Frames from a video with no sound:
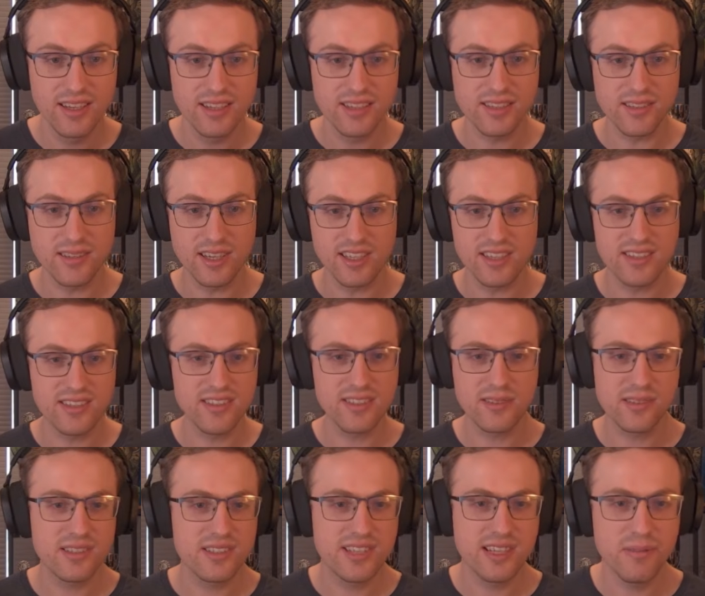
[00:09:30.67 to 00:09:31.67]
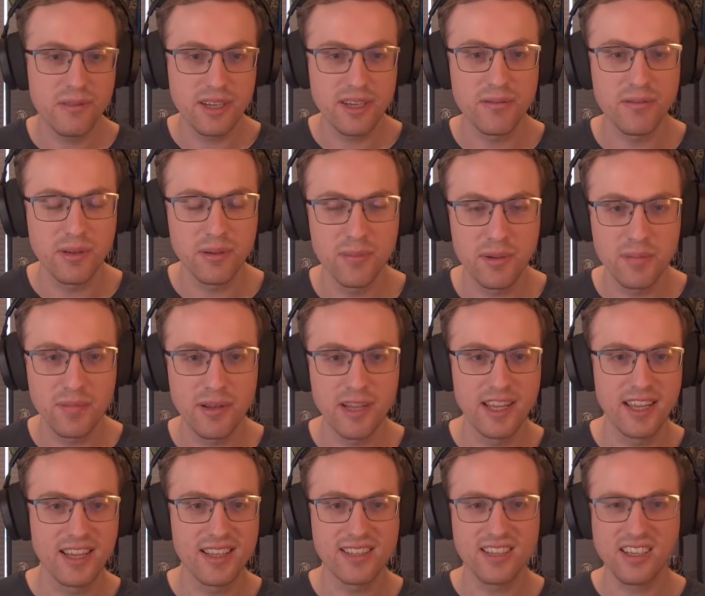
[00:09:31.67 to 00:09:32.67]
So I just don't see why you want to be
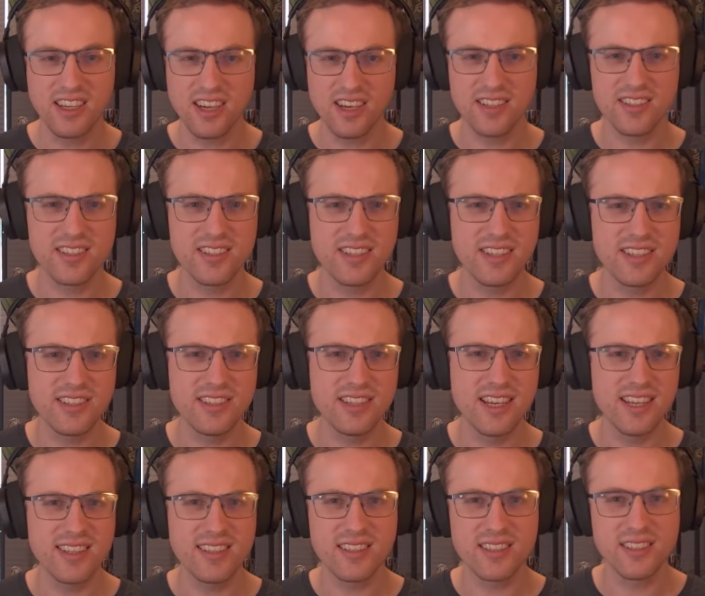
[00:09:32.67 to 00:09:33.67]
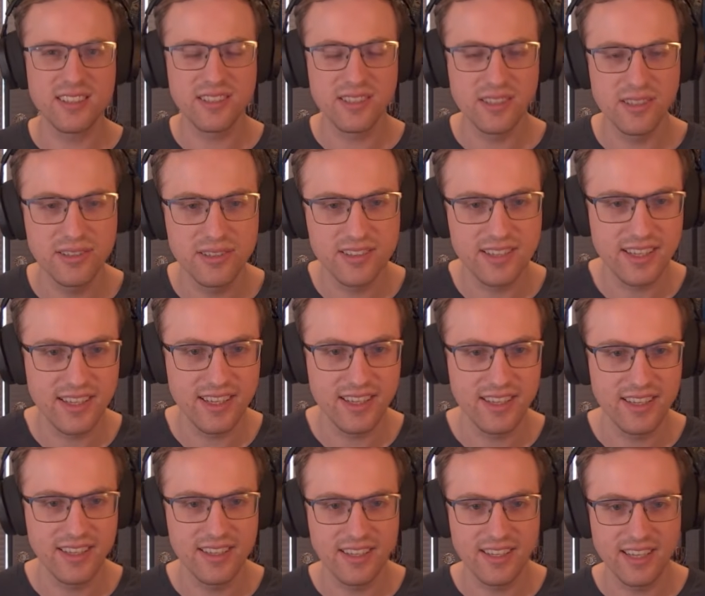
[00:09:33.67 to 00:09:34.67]
playing it. The cards that you get aren't good, and
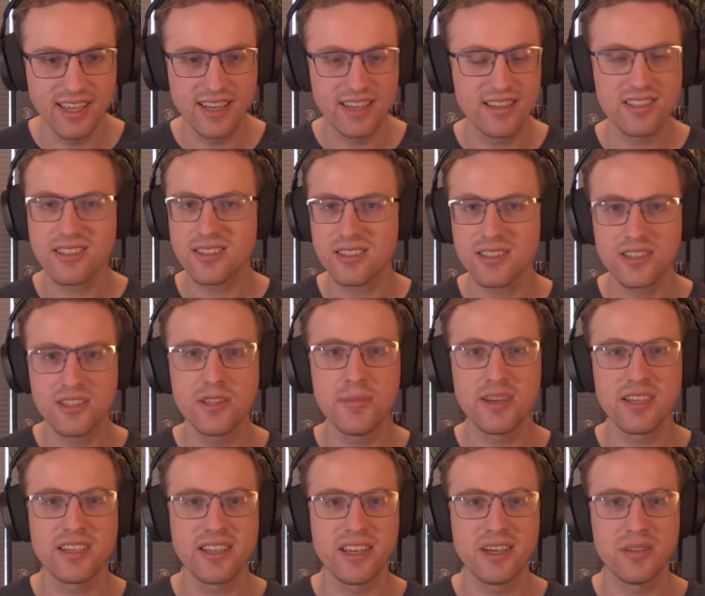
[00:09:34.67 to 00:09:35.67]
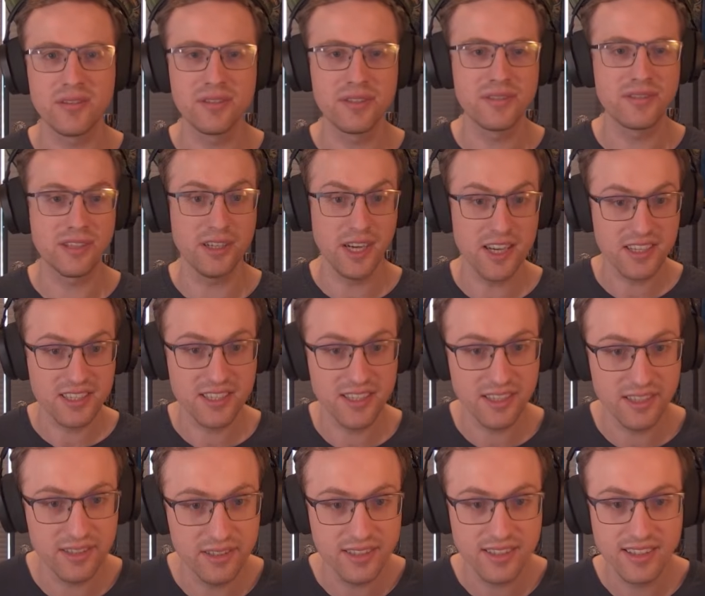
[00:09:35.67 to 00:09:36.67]
then yeah, they just cost too much health if they're
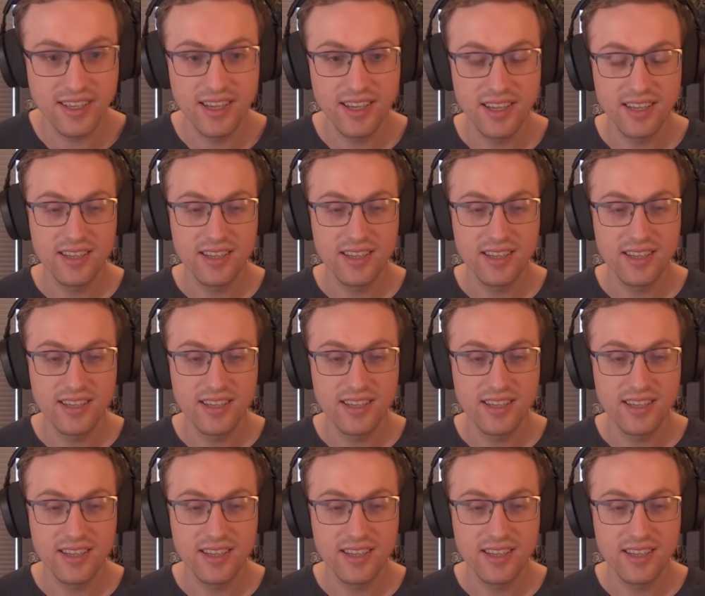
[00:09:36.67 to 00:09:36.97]
actually good.